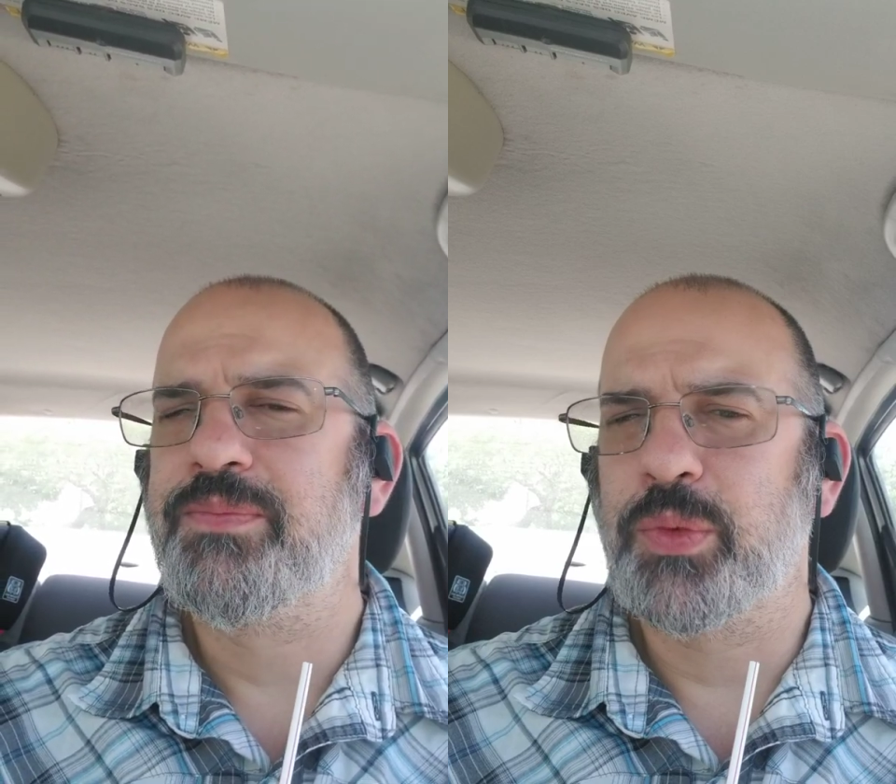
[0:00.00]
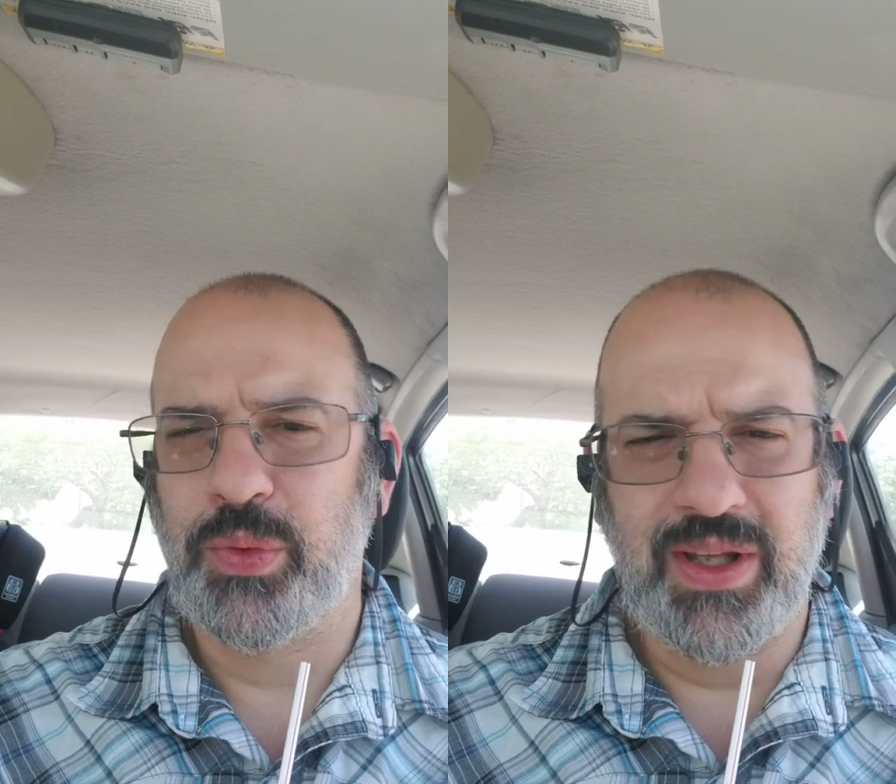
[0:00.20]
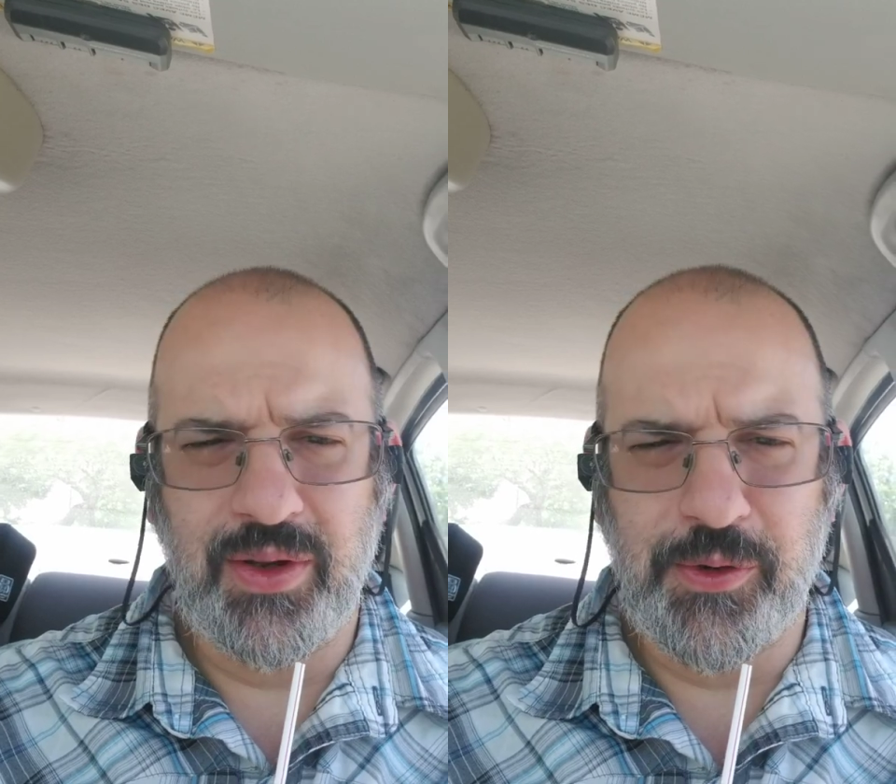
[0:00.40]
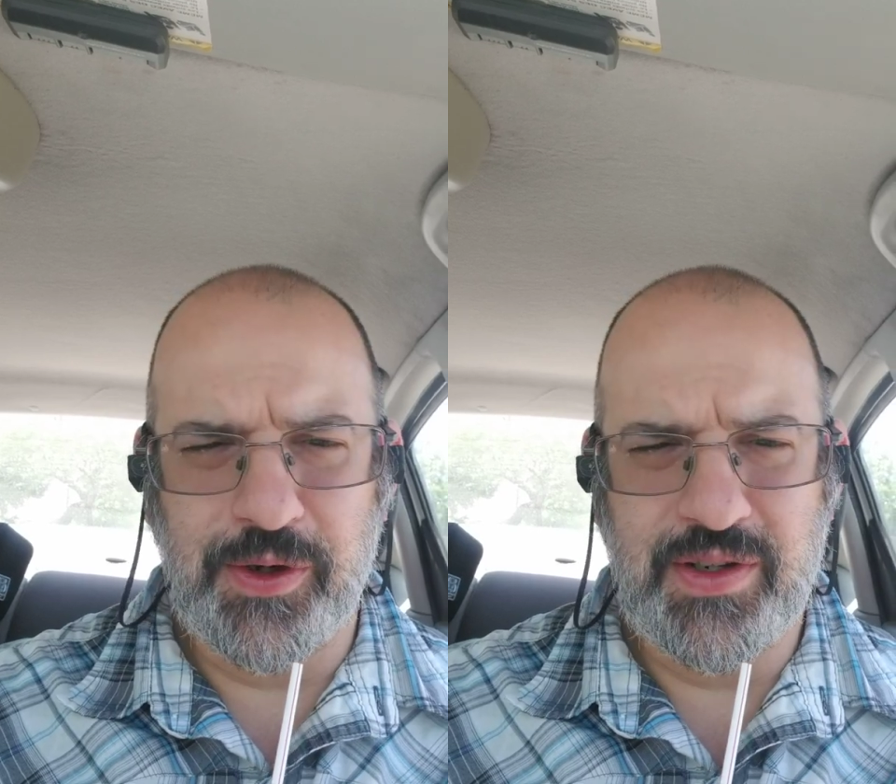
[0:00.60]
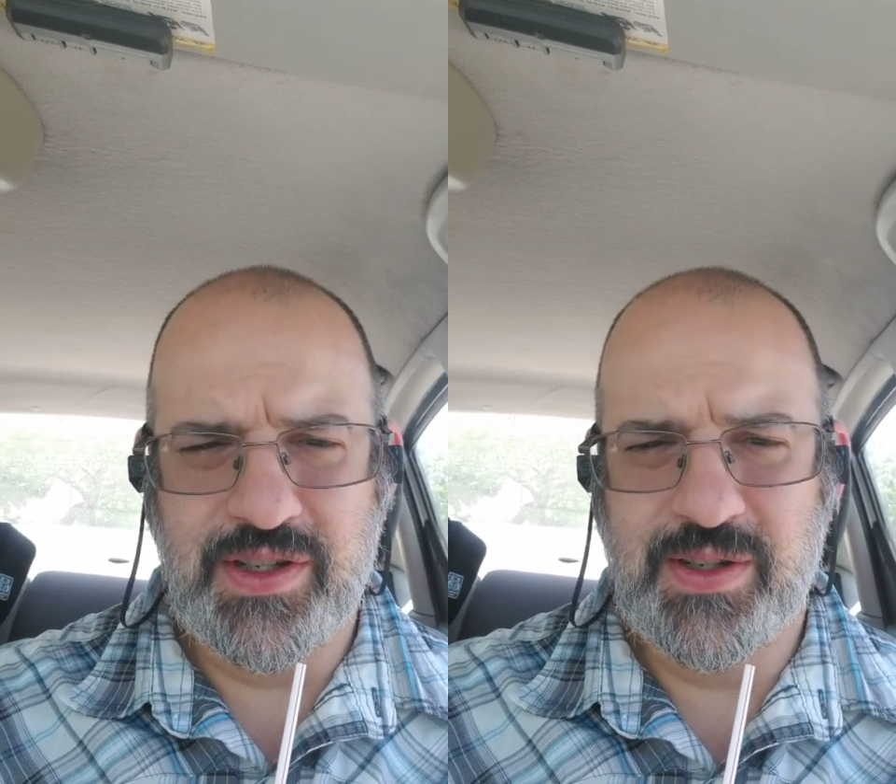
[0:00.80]
real
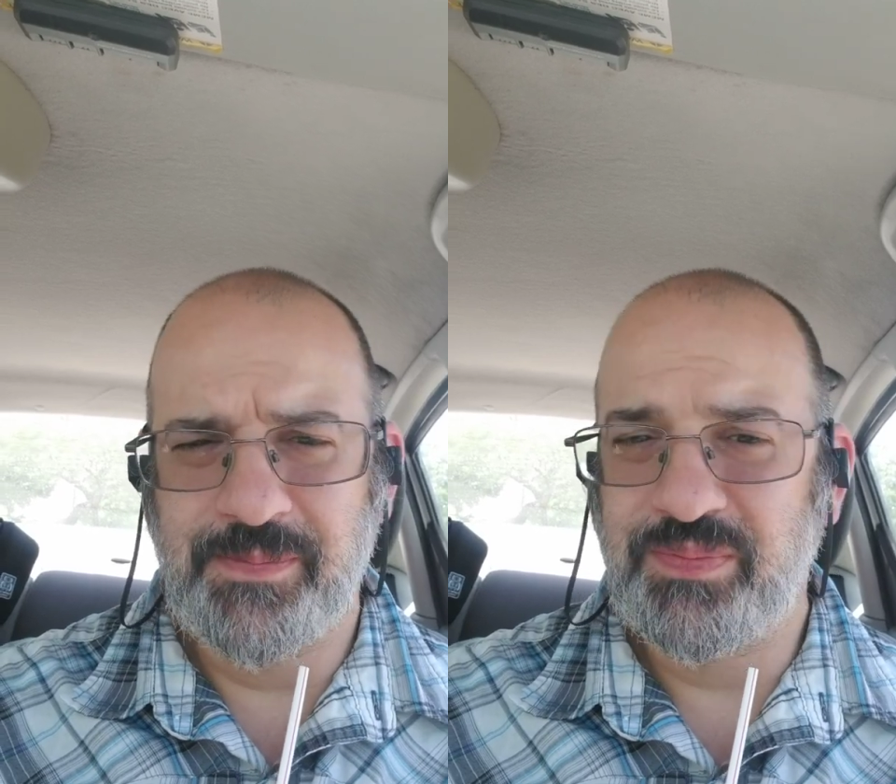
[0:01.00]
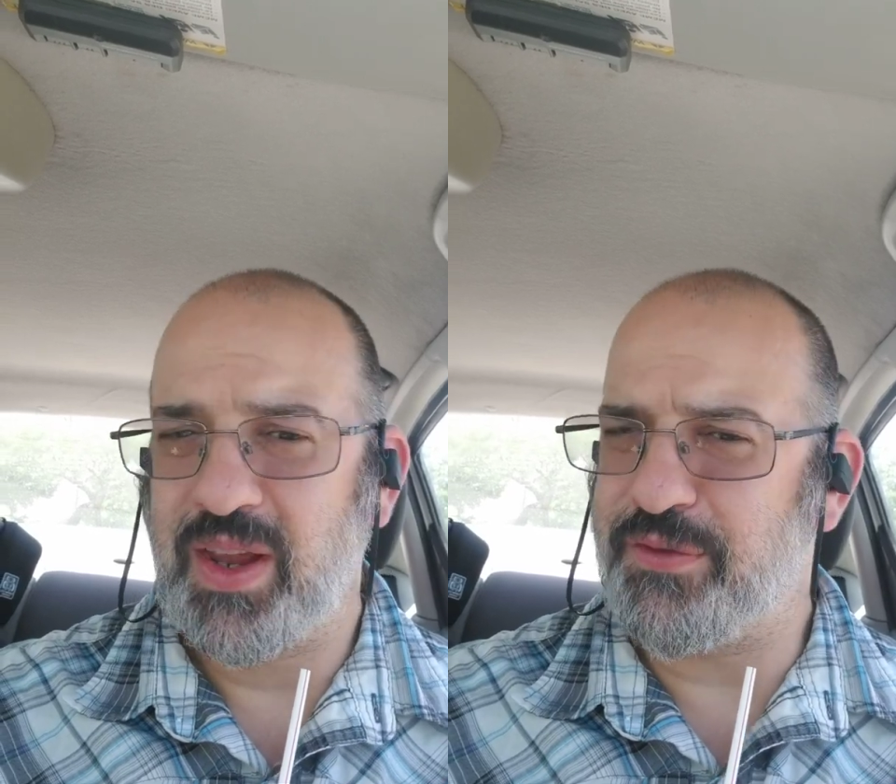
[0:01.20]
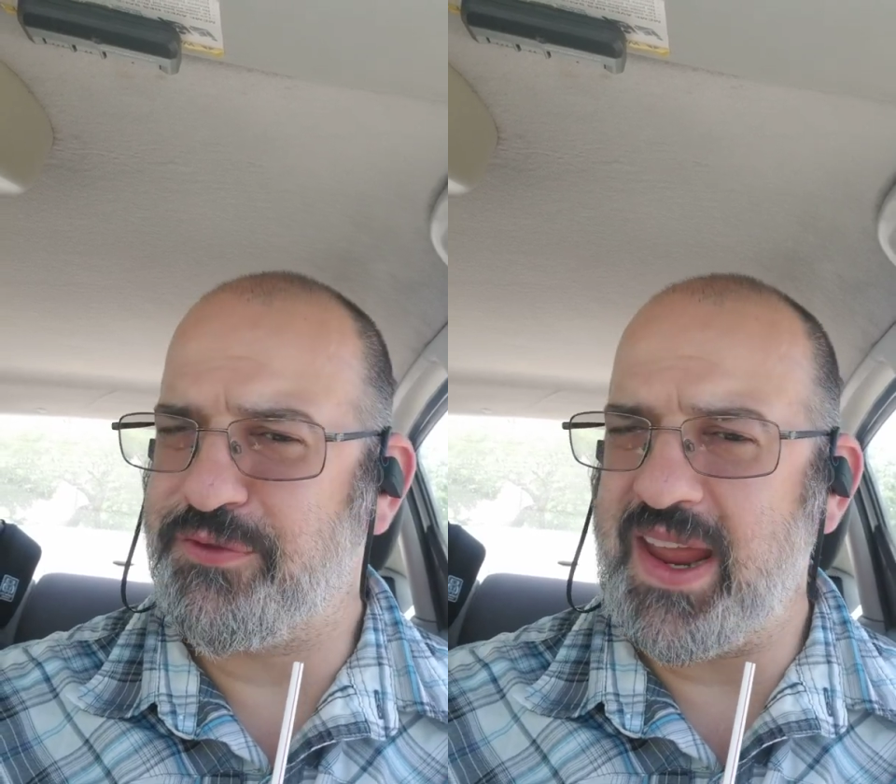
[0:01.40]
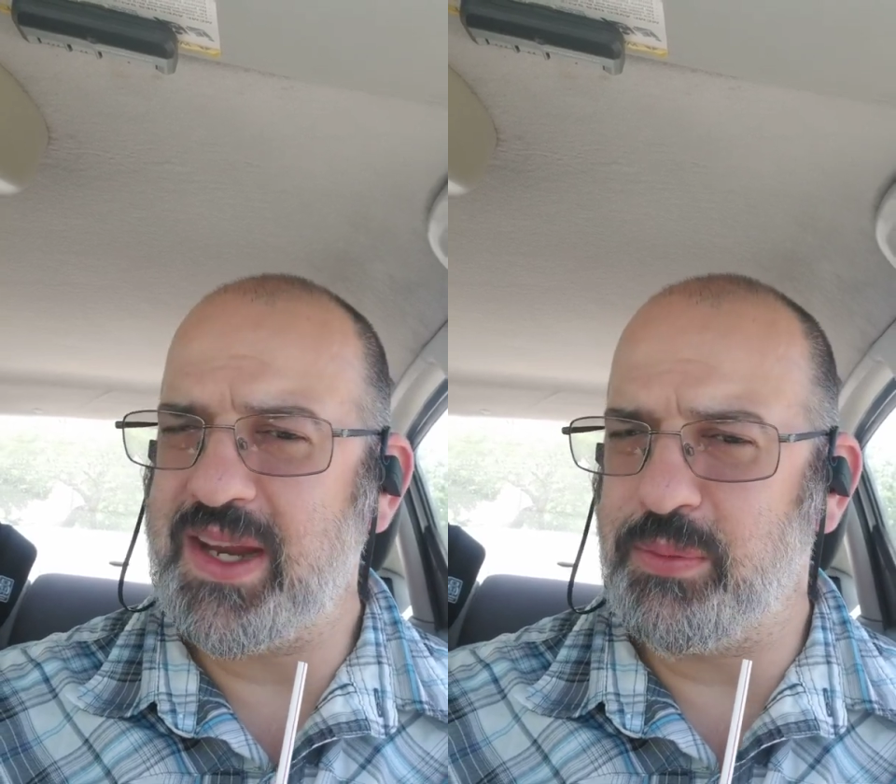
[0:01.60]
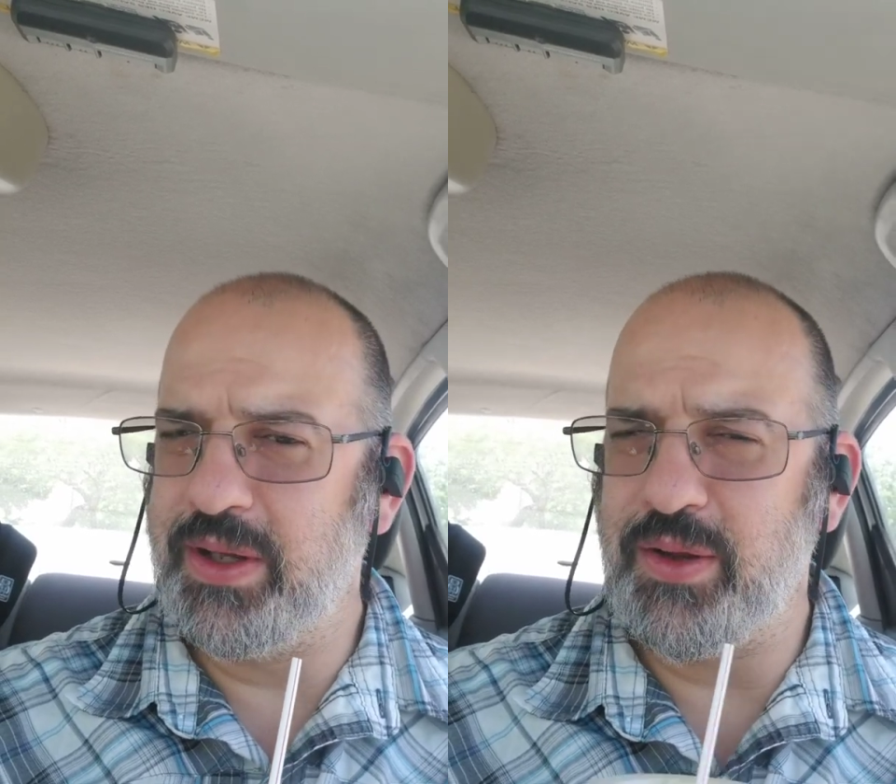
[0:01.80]
orange, a
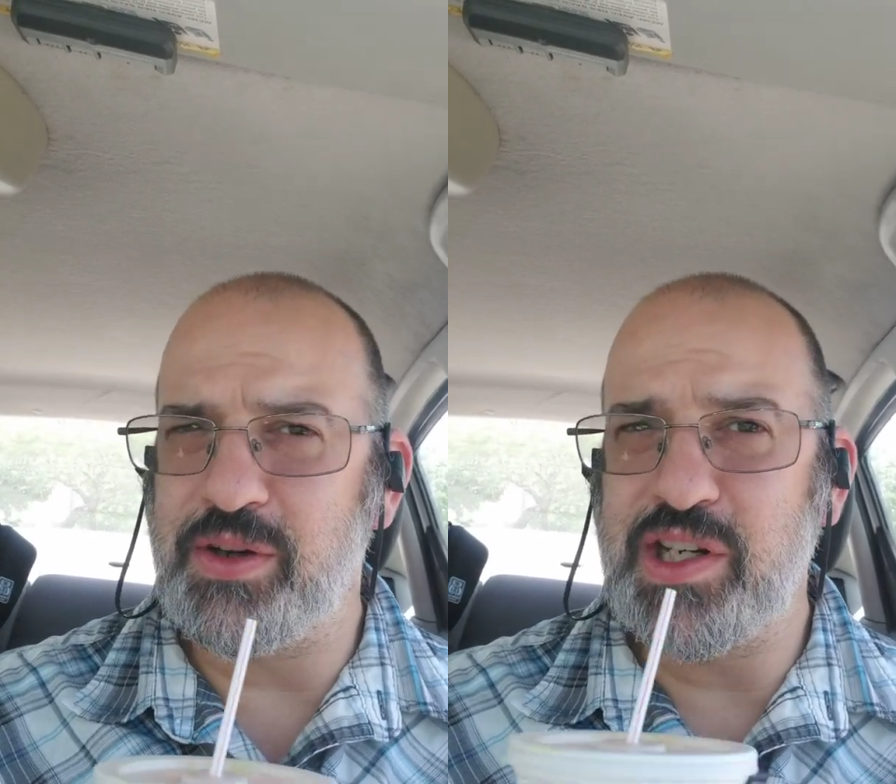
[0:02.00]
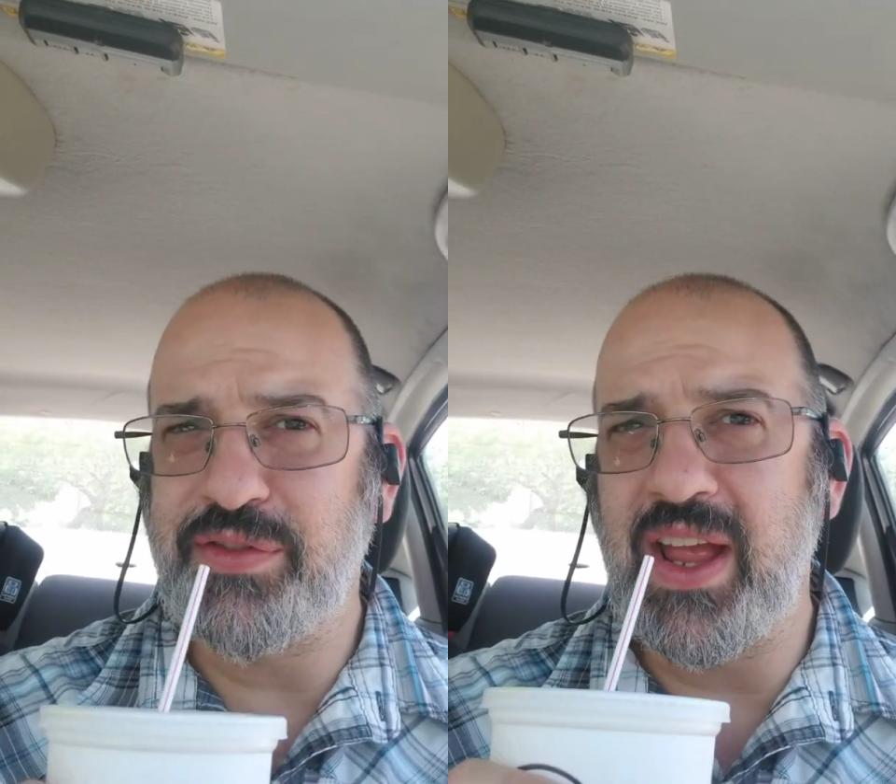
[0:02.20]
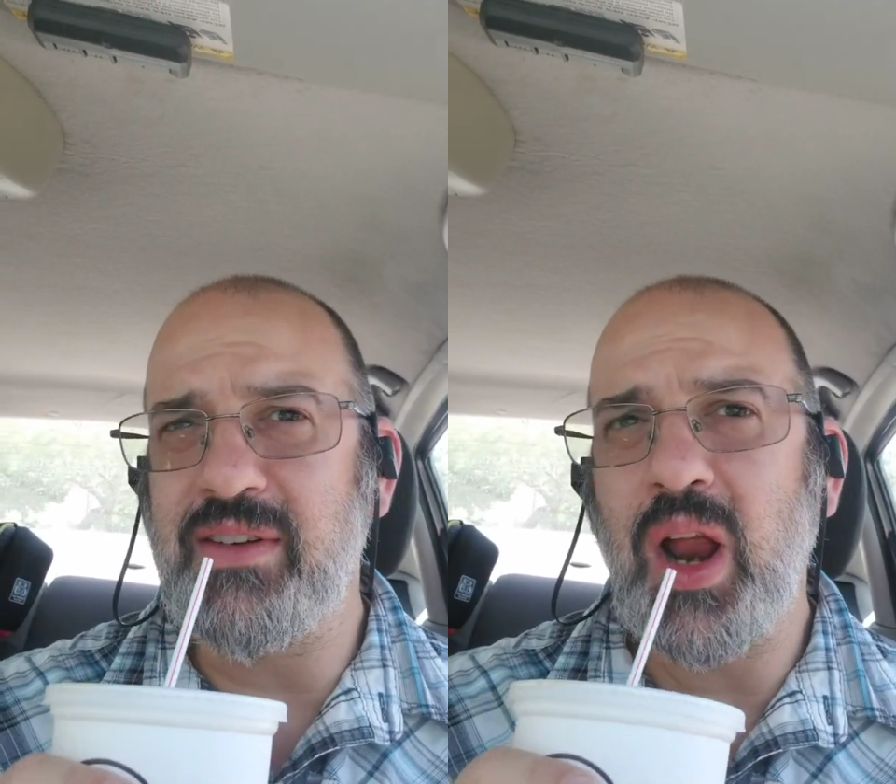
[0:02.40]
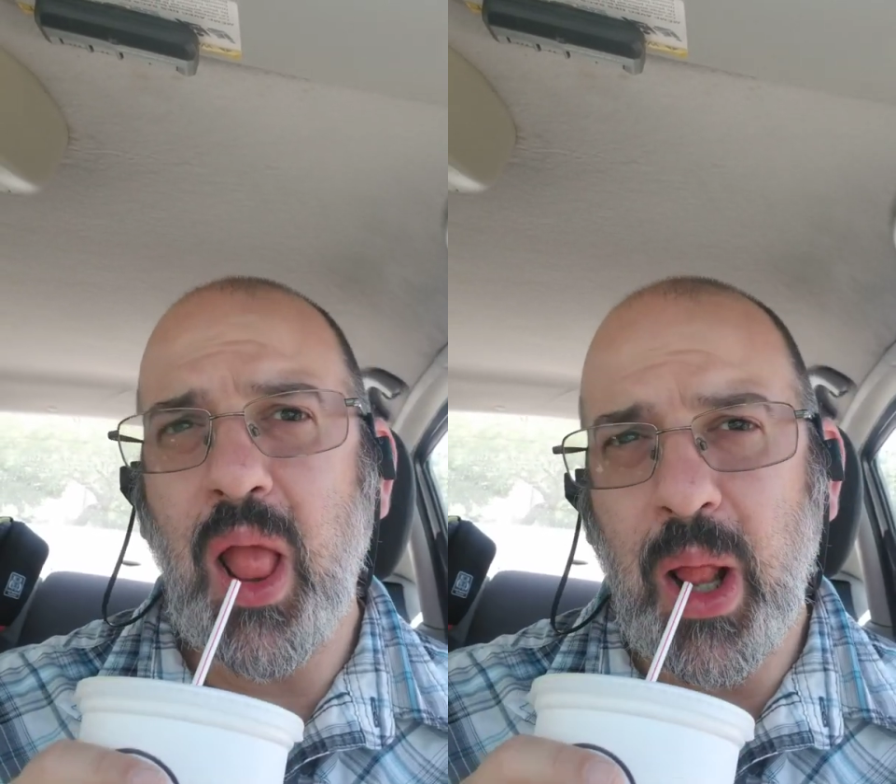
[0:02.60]
fake real orange flavor.